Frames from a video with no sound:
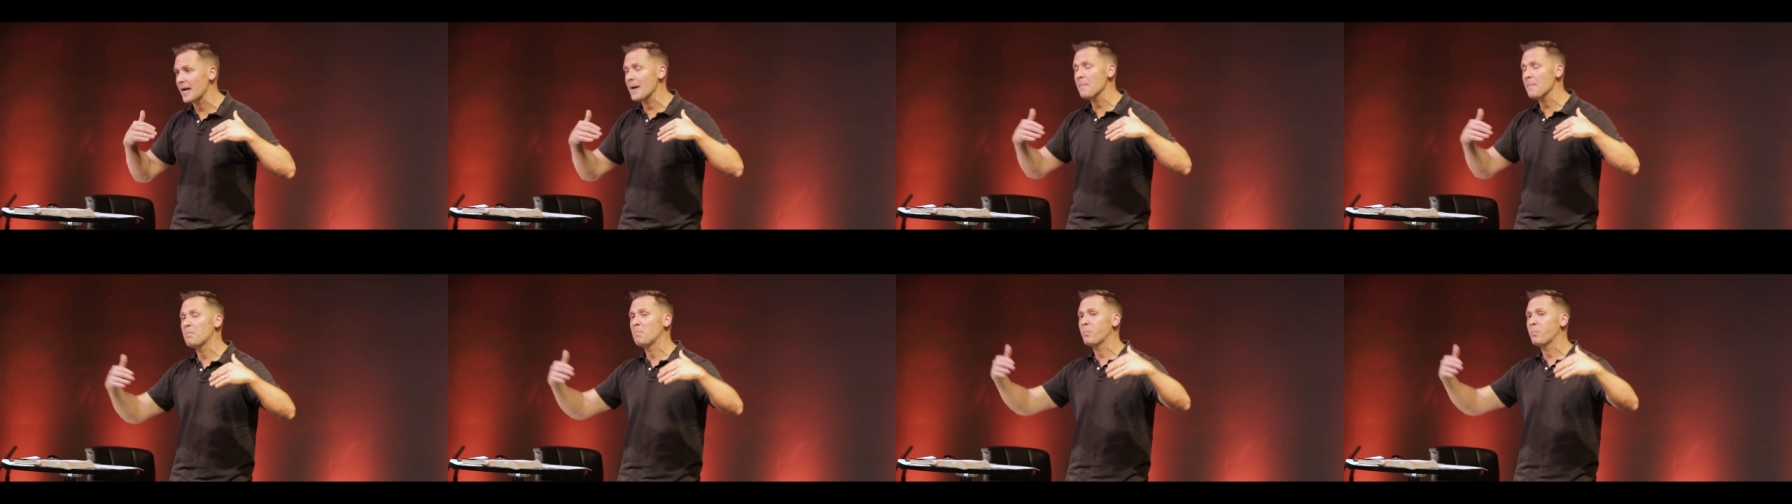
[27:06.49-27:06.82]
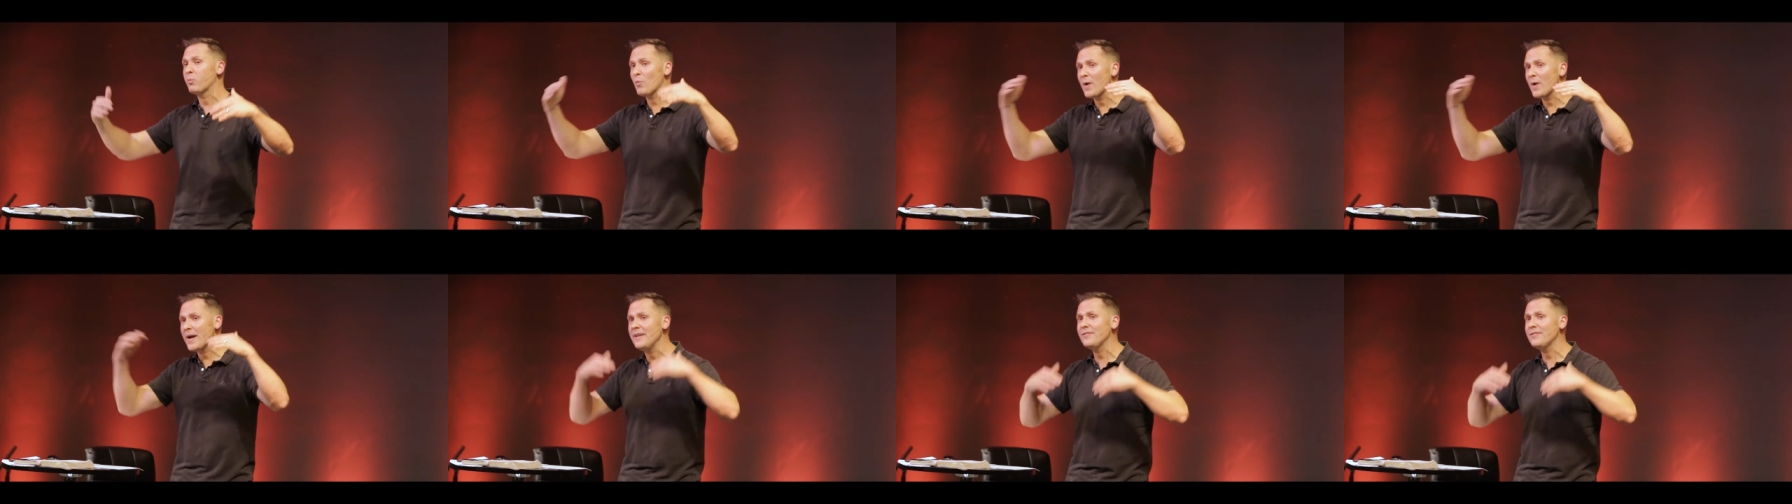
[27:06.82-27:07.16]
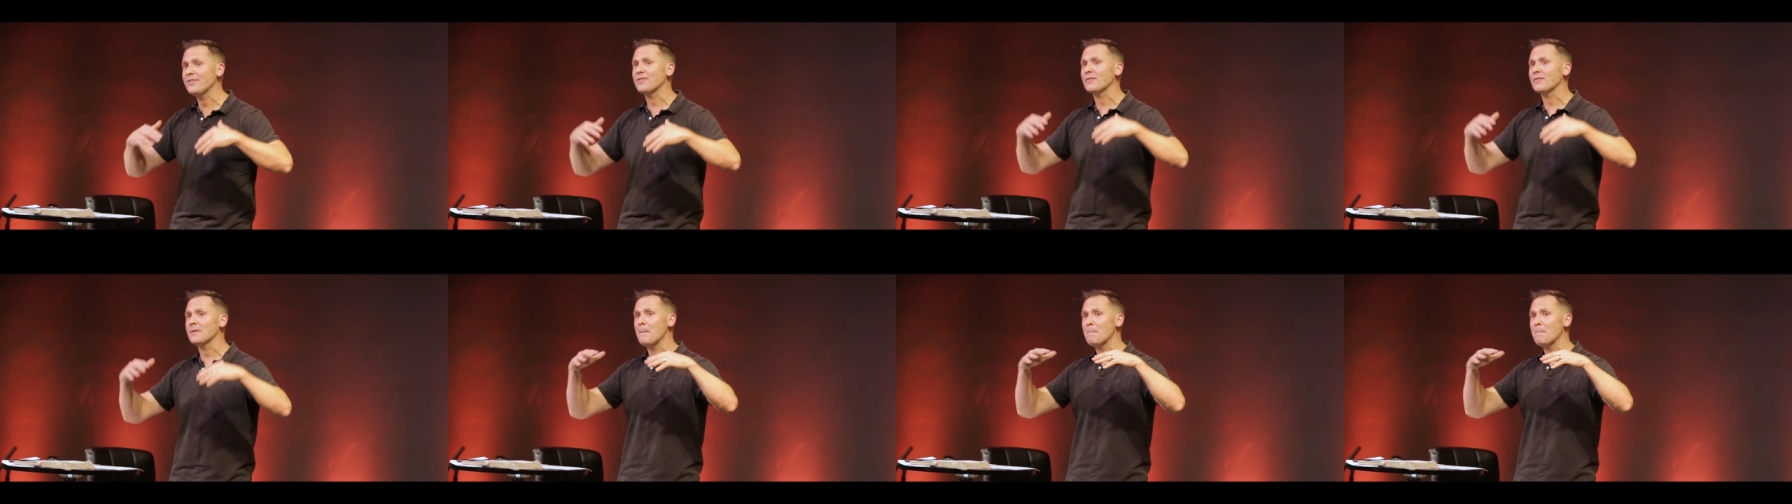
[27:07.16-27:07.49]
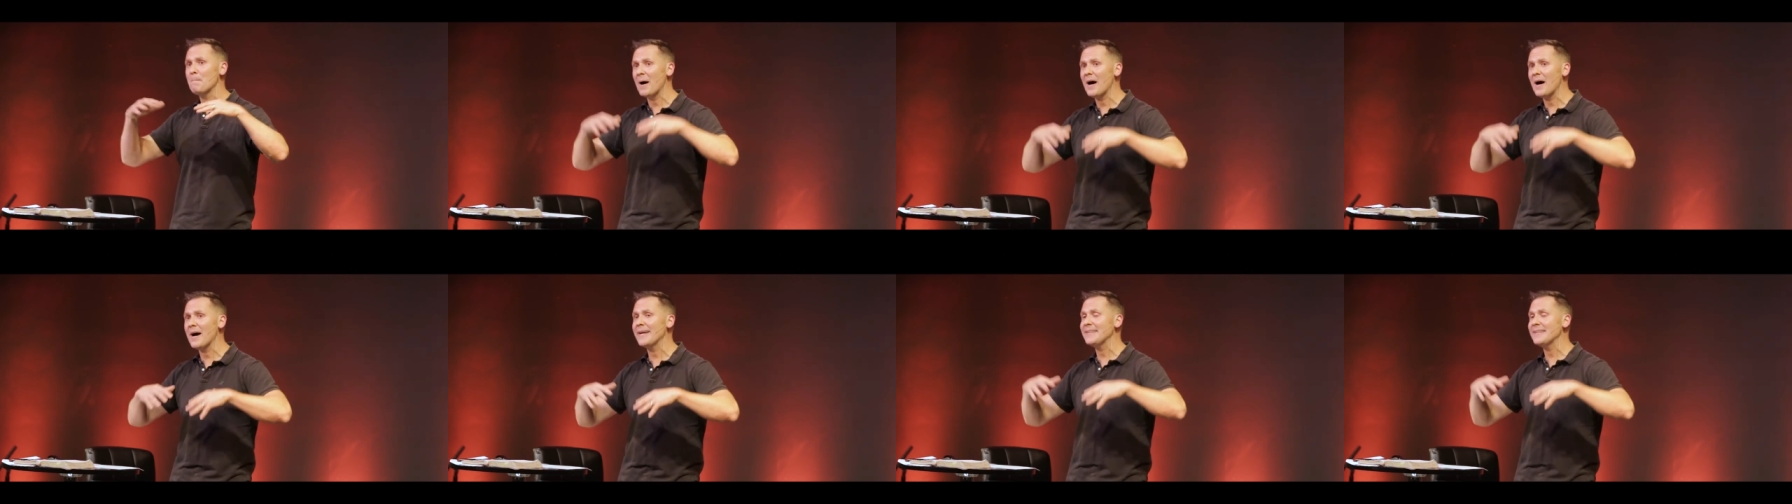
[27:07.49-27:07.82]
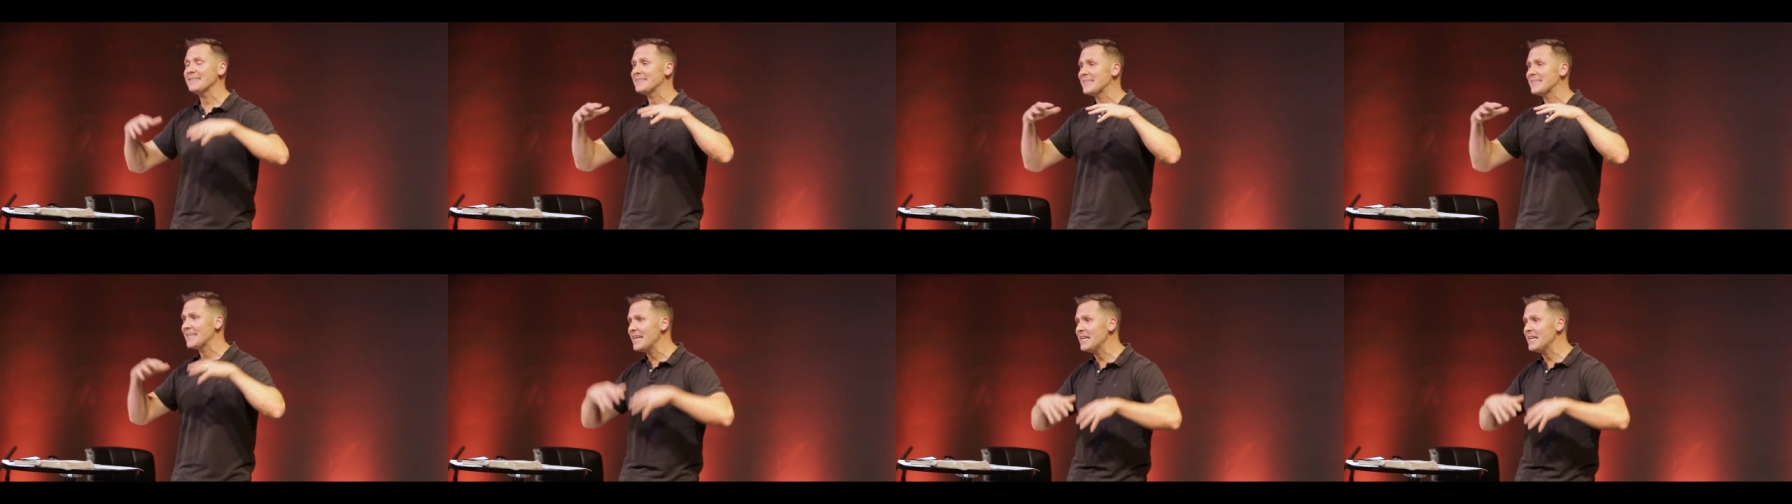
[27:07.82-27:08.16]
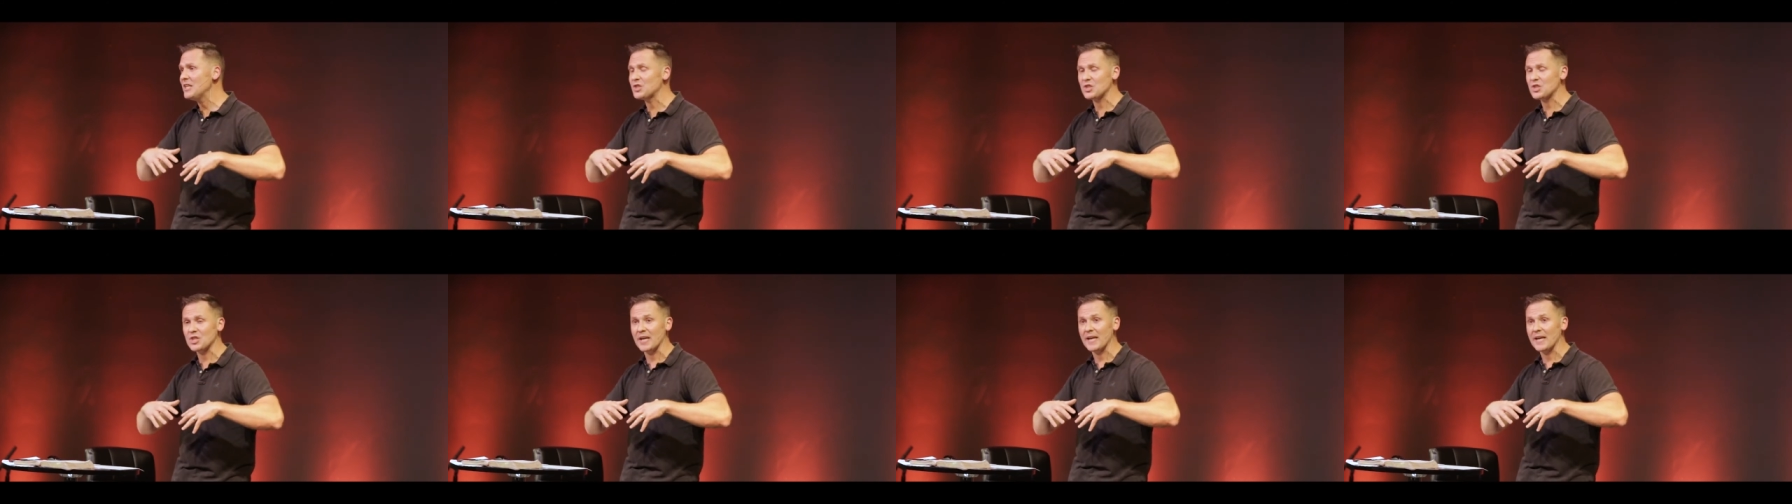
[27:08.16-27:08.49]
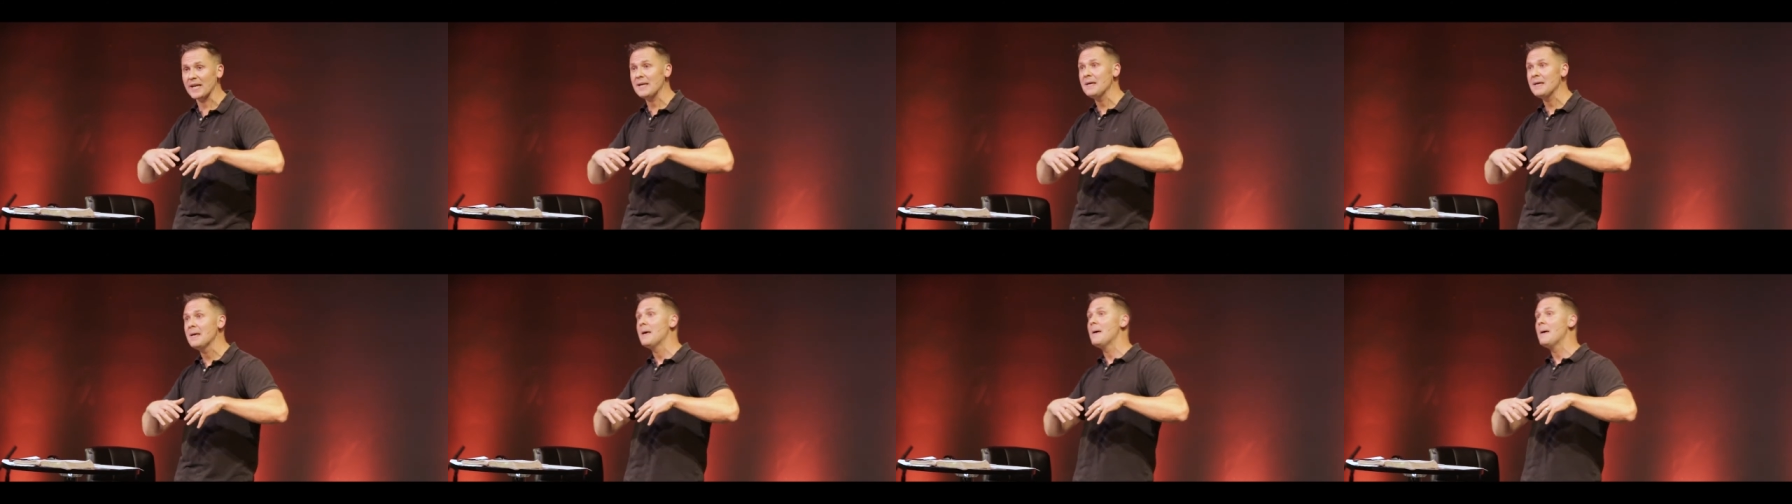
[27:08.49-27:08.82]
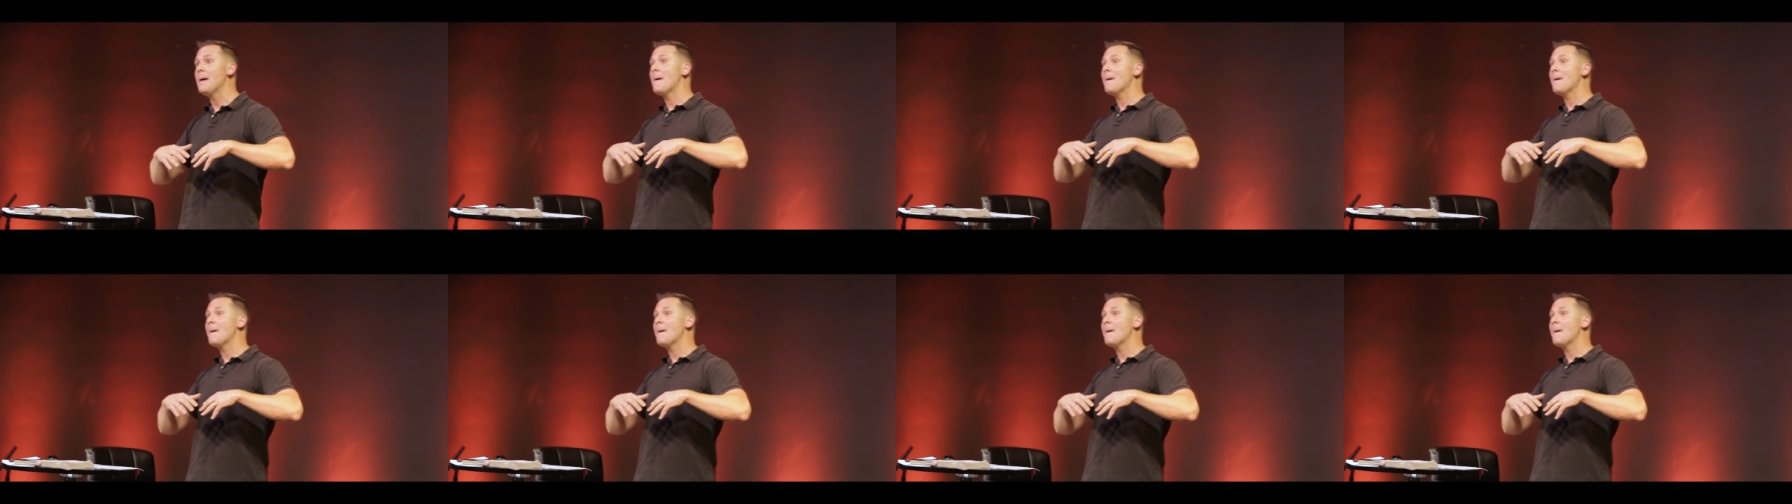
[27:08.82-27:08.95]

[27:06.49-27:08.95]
embrace my teaching,